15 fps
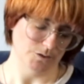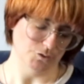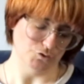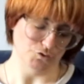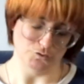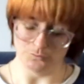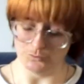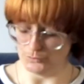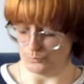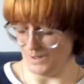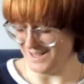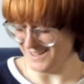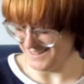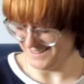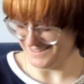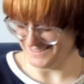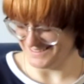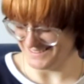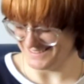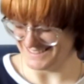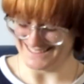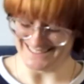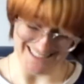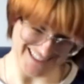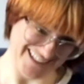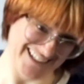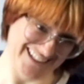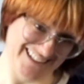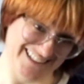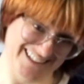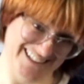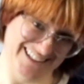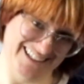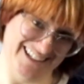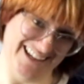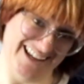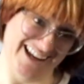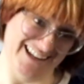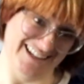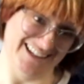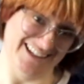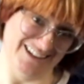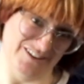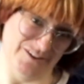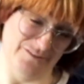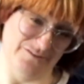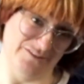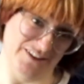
So do I get any of